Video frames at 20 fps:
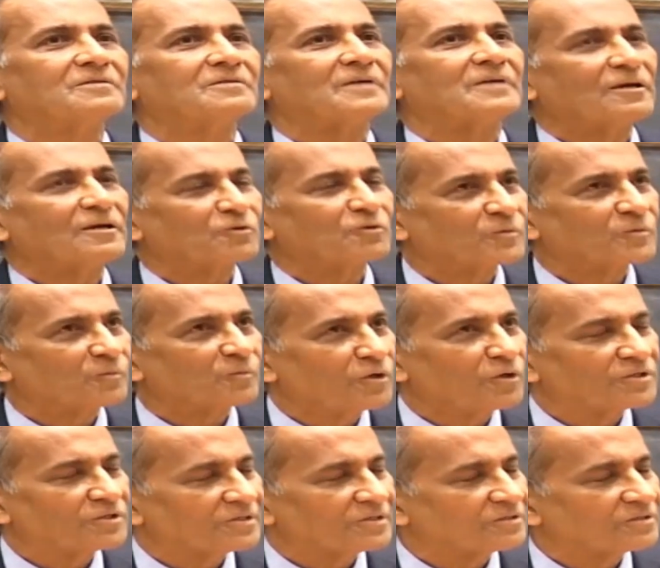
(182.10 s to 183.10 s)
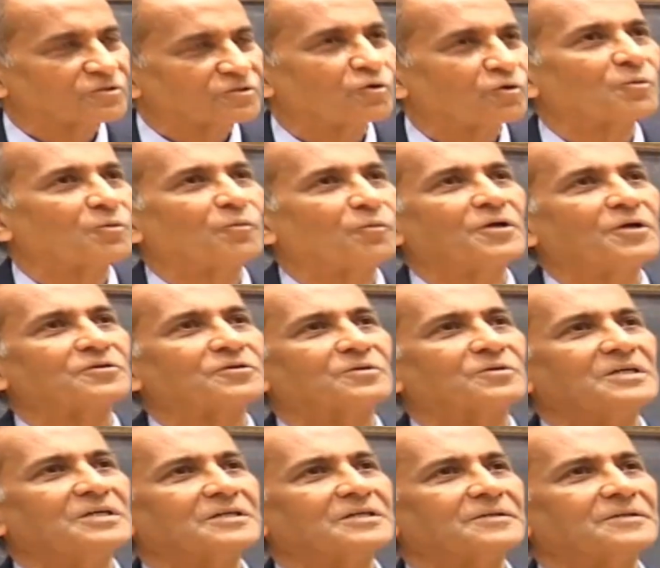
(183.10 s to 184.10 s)
trying to score points
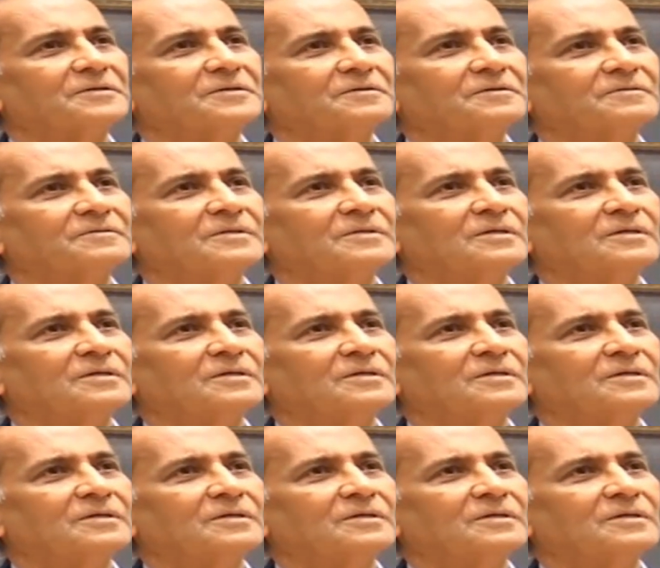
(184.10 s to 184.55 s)
on each other.